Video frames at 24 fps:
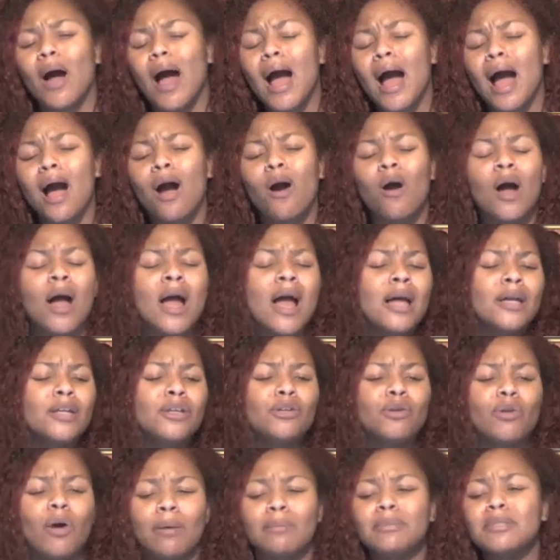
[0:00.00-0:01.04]
how,
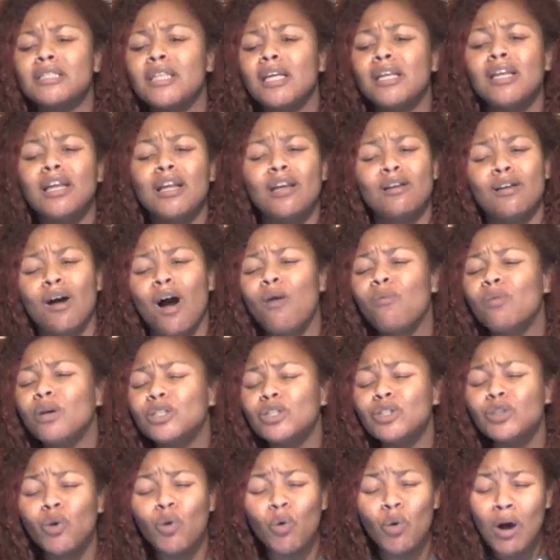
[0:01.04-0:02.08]
you know, I'm still in love
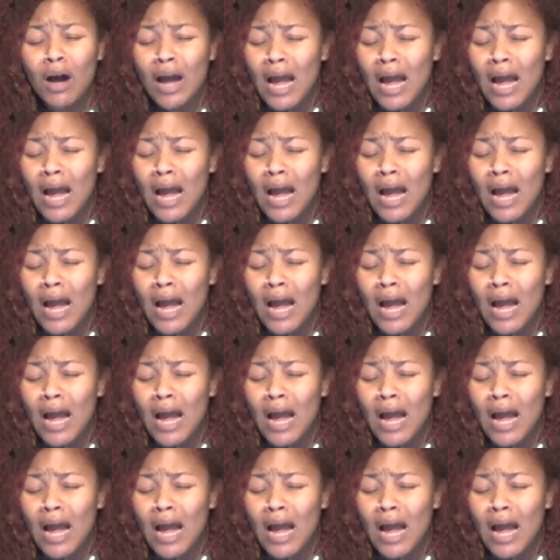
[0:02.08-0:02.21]
with you.